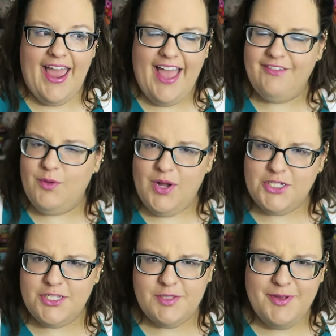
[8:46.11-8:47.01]
haven't
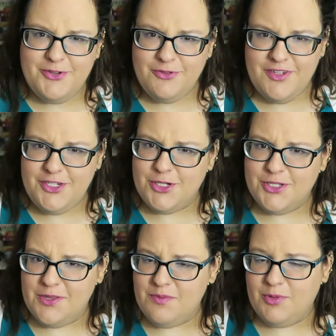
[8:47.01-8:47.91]
watched the special
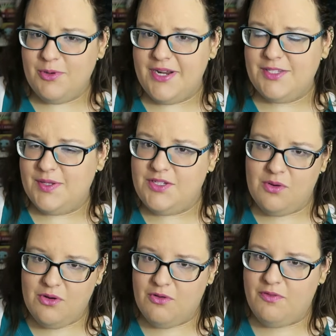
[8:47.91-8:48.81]
features on the Blu-ray, so I
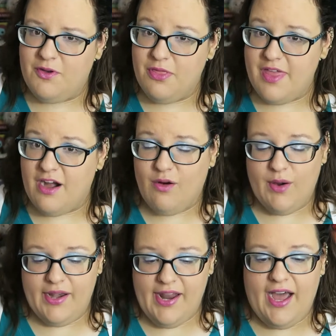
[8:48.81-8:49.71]
don't know if they're there
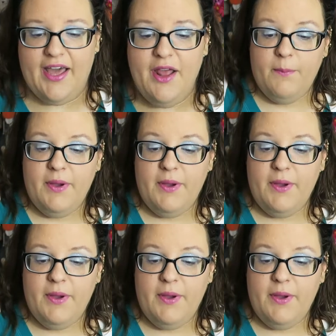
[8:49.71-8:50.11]
or not.